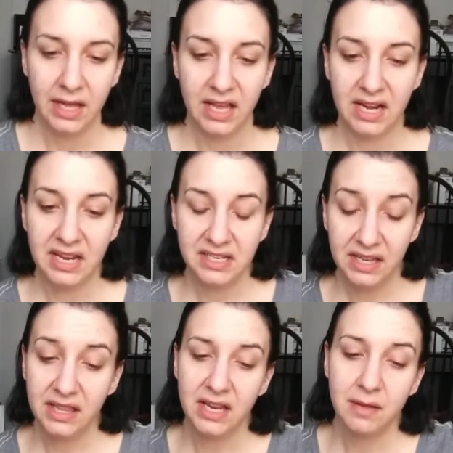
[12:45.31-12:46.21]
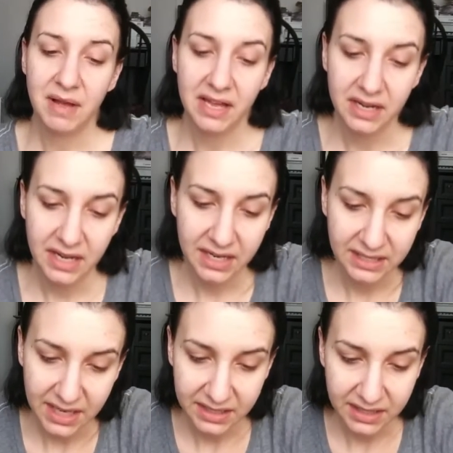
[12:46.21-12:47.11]
And I did think about it. It
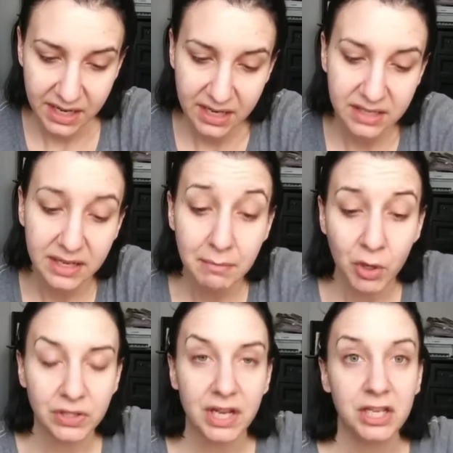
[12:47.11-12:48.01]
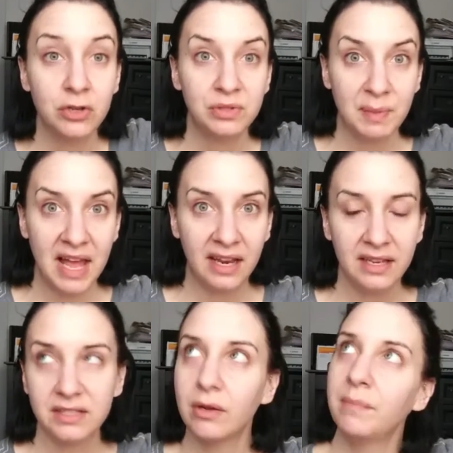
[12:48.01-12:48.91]
says that it is a multi-use
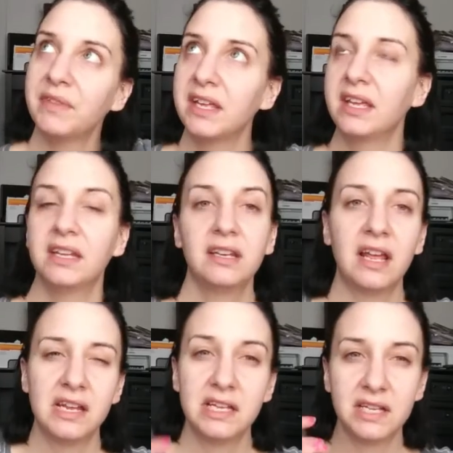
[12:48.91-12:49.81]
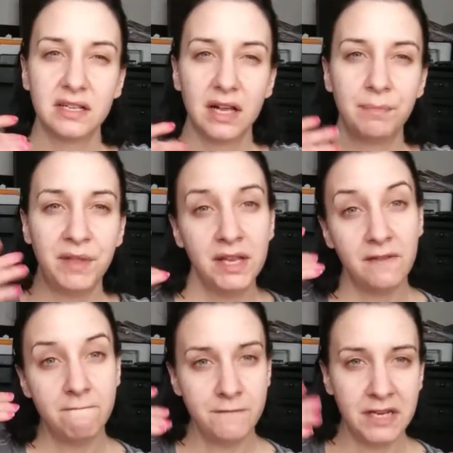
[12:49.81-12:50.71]
palette, so I'm thinking
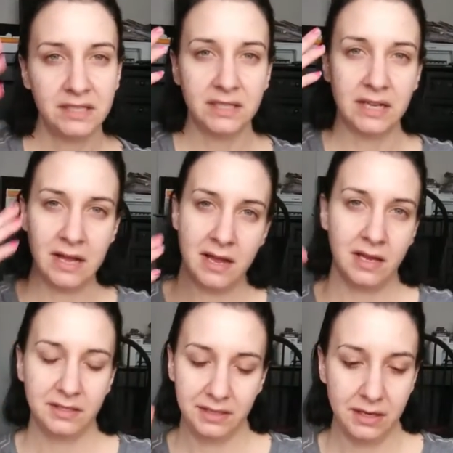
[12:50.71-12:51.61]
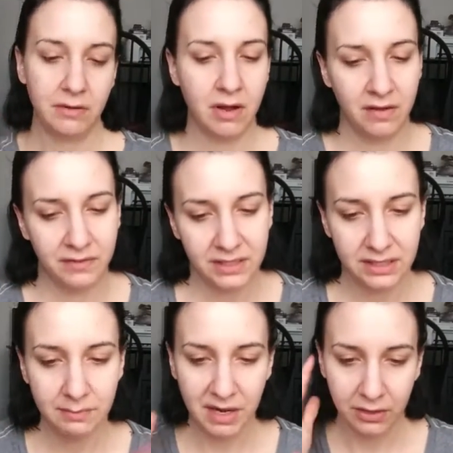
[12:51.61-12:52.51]
face and eyes, you know,
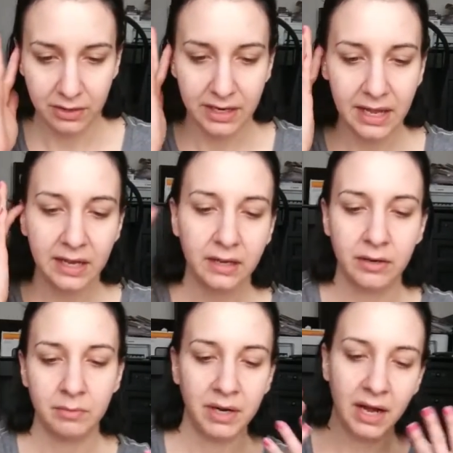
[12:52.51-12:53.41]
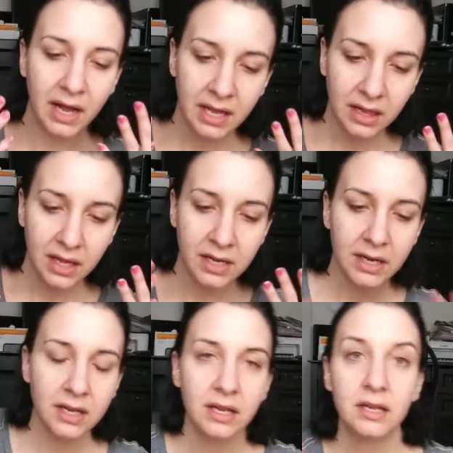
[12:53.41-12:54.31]
obviously by looking at a little bit of
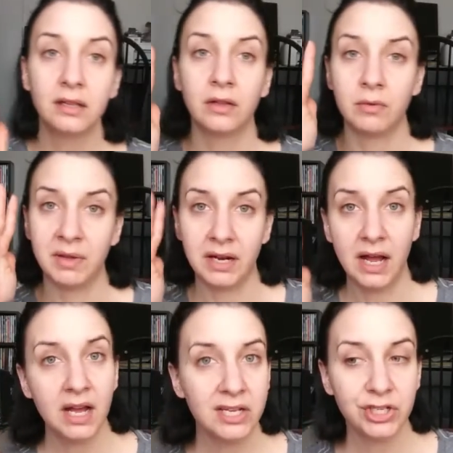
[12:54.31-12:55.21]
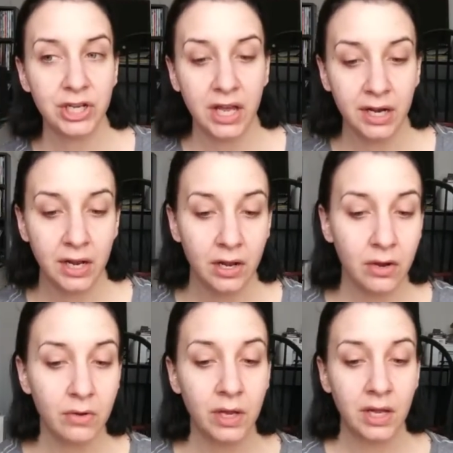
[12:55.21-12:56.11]
highlighting, a little bit of
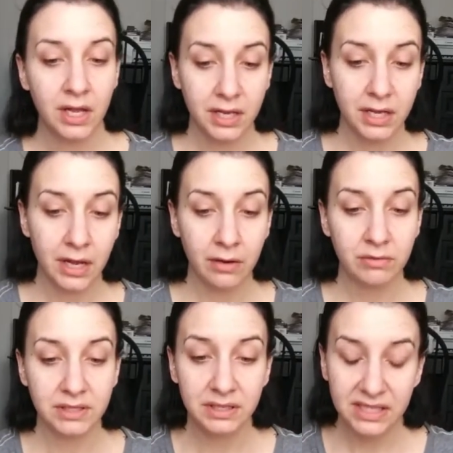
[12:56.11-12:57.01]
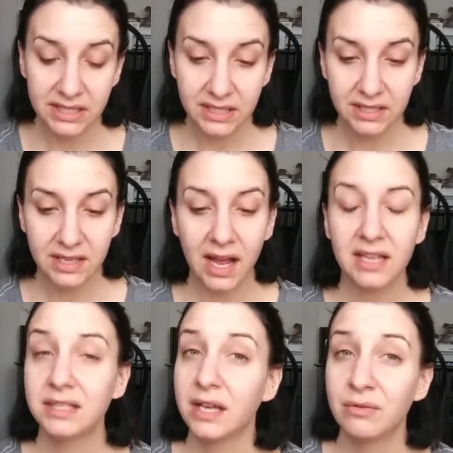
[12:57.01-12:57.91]
eyeshadow, you know, it was a decent
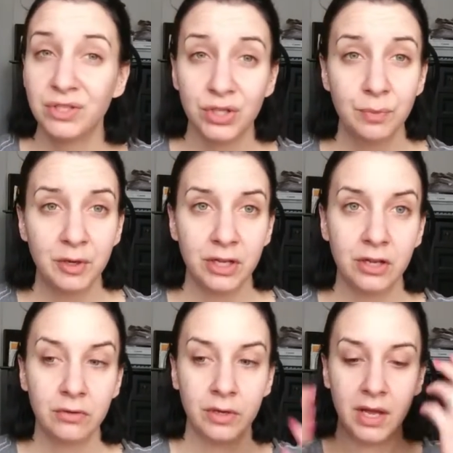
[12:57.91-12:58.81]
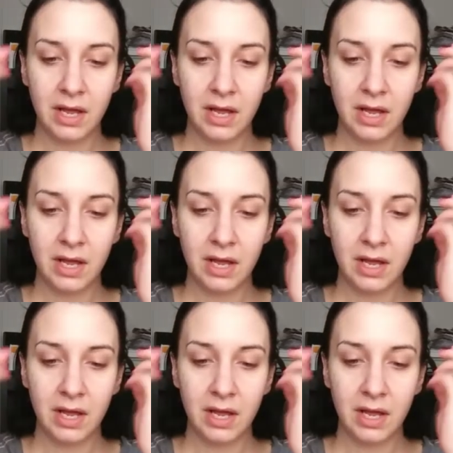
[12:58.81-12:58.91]
size. It was super cute.